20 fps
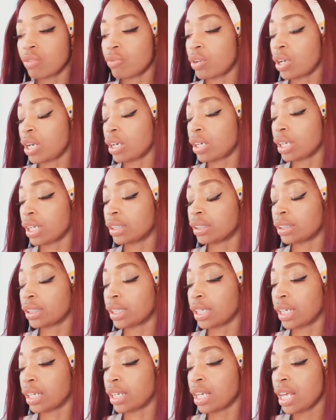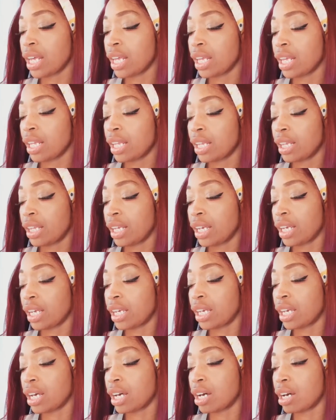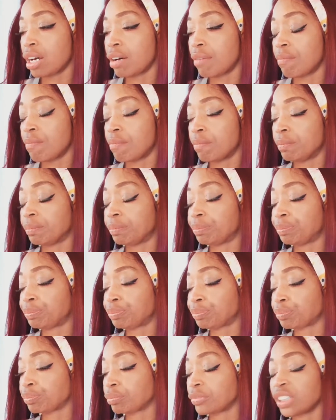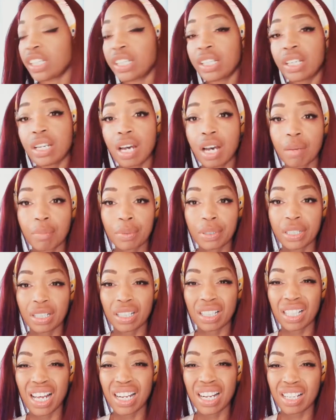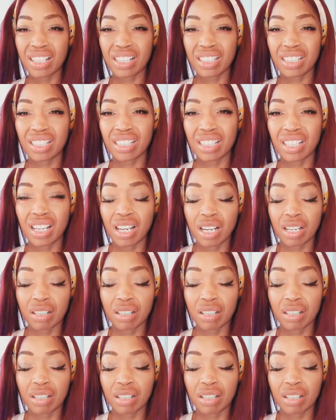how can I say, they they copied a lot of the